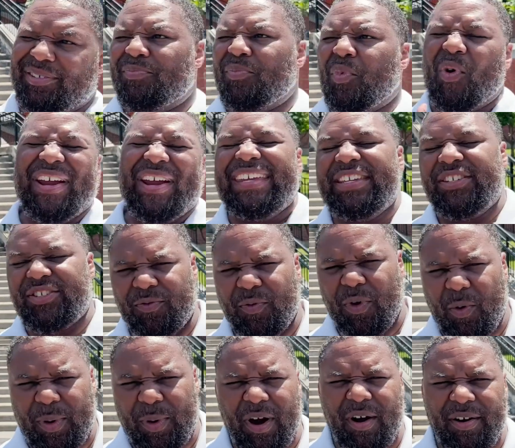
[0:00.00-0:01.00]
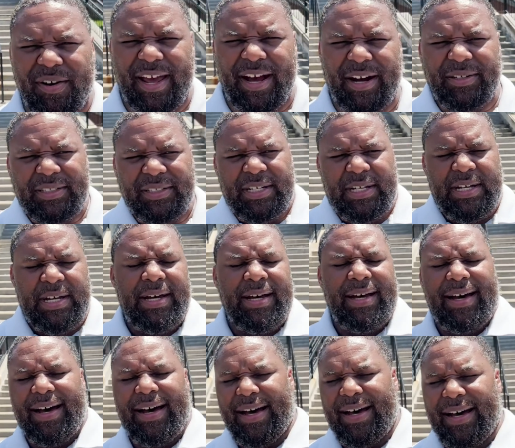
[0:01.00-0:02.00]
more east of where we are now.
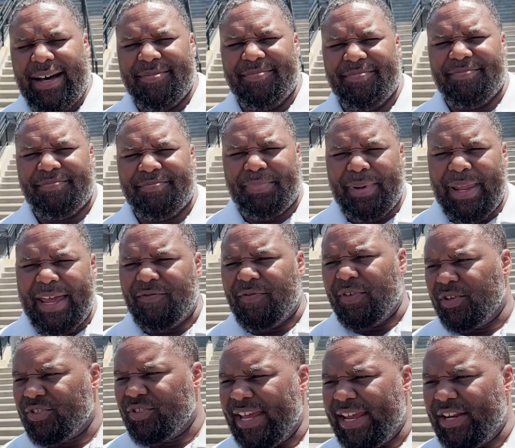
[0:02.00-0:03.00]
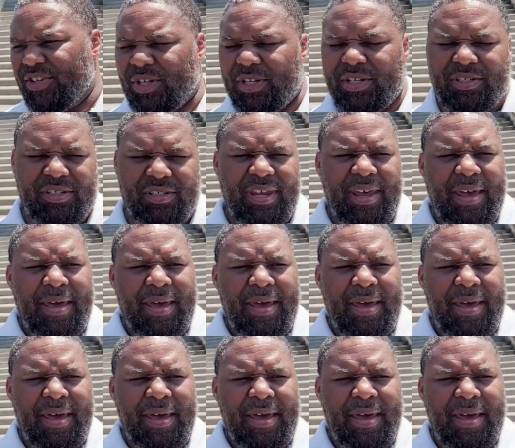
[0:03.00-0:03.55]
Plainfield stations,